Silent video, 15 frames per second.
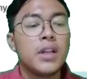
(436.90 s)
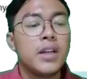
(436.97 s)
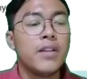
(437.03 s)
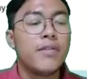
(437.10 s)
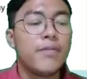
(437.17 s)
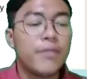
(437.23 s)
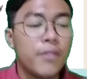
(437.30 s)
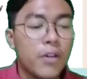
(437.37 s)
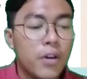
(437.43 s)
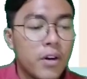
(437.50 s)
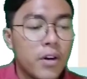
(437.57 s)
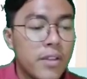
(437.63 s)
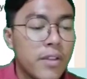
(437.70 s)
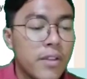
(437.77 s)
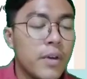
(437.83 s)
The
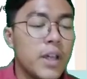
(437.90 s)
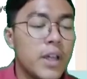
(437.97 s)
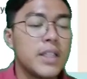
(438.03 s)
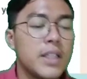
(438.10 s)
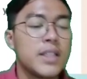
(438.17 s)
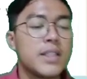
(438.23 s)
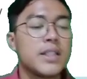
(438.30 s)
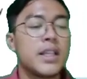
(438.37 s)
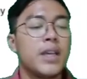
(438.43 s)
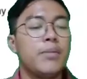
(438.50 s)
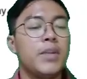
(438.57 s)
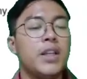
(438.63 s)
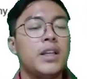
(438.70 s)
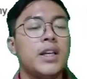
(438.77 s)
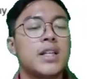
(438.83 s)
fourth one is
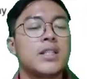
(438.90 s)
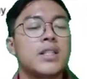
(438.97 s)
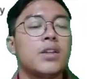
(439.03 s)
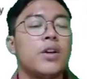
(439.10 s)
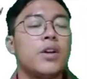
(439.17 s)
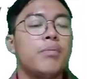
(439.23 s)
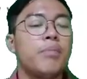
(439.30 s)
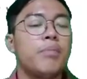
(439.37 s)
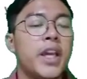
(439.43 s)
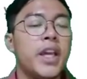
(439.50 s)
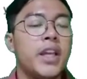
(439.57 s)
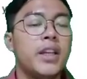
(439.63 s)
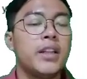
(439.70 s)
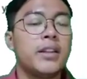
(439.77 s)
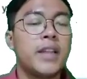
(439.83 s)
Sammy does not
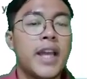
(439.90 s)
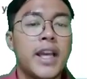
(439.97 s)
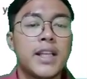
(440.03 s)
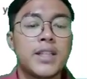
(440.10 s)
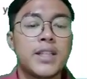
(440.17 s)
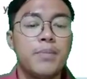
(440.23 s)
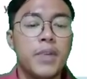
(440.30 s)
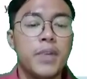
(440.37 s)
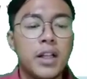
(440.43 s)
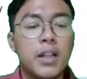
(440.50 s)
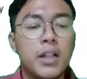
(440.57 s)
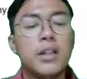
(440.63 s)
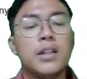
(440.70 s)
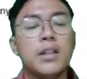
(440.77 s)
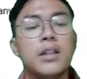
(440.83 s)
pay the tax
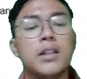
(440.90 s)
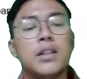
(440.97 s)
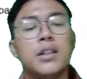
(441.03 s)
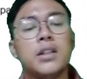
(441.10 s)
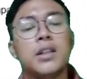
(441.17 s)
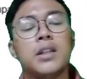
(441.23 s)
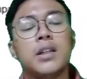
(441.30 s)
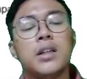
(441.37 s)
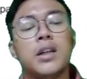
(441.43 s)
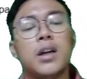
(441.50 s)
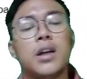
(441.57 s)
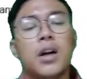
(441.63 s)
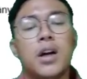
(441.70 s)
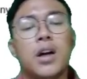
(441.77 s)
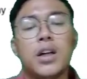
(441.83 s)
bill.
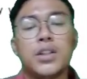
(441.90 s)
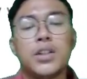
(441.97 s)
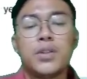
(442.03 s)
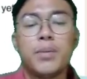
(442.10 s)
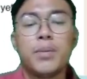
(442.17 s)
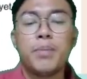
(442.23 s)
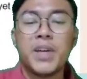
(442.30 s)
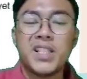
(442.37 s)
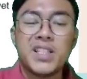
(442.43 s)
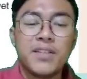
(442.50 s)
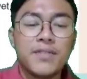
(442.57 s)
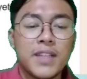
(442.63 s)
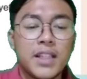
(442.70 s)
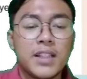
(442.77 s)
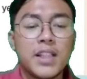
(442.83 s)
To the
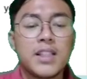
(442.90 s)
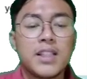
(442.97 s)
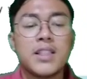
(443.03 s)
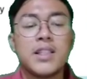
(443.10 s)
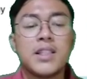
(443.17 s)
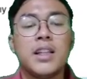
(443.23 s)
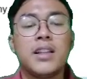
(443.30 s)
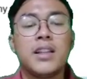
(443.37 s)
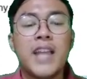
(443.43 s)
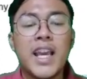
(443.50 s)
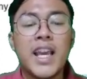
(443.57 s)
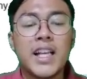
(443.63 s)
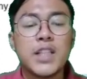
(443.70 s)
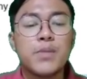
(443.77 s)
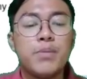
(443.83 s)
passive sentence is the
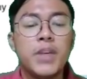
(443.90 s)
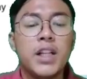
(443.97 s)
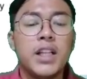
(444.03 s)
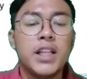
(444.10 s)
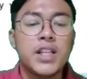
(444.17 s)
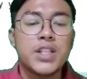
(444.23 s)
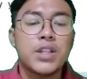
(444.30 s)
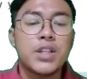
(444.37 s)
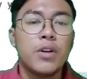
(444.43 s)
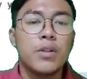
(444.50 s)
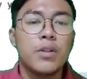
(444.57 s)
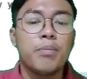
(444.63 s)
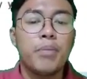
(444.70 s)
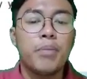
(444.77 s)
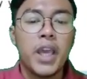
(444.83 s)
tax bill is
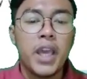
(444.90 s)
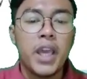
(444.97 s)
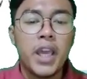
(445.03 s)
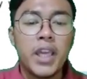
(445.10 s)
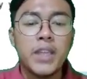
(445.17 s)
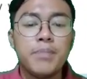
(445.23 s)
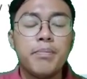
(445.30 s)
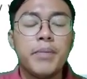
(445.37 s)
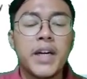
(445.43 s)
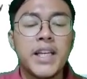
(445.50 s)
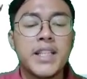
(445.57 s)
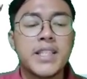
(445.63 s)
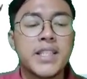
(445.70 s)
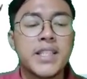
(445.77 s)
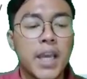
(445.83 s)
not paid
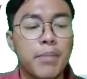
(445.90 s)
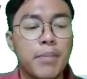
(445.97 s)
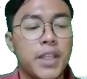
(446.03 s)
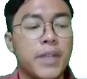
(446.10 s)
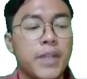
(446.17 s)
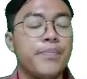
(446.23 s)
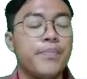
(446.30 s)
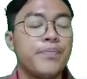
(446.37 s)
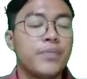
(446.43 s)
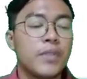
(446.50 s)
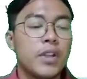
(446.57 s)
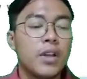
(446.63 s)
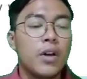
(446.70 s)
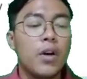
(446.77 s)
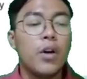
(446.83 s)
by Sammy.
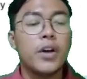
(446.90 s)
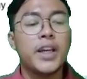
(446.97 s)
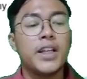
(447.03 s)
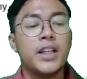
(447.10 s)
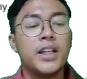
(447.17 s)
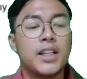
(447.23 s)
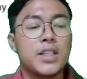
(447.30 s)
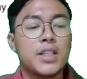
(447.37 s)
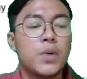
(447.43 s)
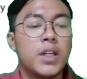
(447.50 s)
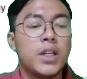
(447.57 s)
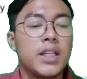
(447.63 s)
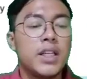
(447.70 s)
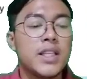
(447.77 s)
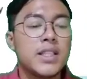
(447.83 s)
Okay, the last
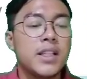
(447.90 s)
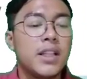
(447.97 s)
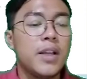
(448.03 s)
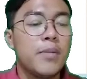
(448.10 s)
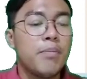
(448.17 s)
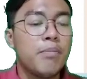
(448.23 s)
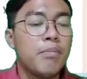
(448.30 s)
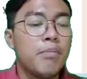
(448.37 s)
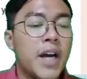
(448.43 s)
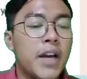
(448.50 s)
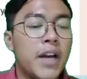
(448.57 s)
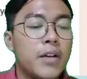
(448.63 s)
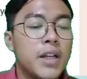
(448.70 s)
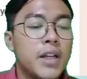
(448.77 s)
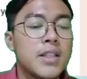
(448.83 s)
one is the
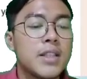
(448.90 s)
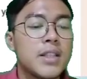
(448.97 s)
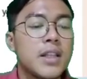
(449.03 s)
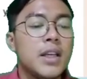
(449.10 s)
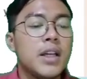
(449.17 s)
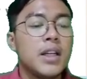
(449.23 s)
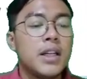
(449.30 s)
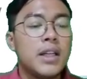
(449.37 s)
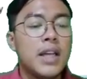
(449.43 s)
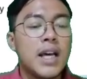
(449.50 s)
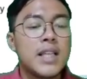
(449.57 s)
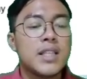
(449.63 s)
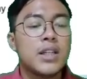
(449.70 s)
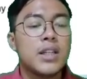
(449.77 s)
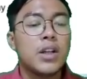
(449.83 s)
pirates
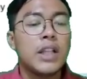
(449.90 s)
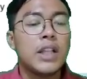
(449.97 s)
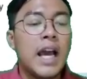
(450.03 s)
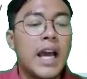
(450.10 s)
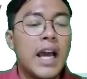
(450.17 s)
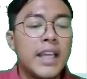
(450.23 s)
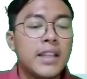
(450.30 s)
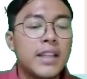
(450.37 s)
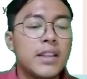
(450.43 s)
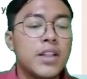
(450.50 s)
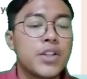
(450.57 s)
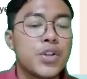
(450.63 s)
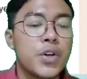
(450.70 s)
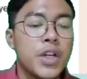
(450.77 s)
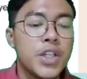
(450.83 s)
does not hide the
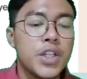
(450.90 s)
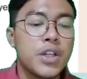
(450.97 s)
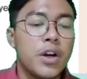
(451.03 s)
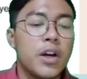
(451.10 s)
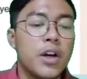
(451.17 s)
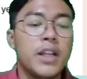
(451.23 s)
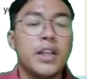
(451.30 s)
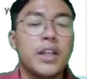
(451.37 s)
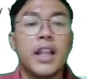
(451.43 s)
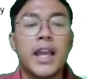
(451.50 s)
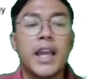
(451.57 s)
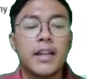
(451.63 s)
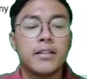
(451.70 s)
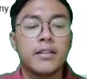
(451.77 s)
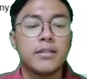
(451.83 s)
treasure in the
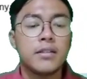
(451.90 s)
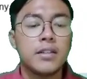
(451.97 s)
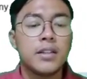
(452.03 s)
land.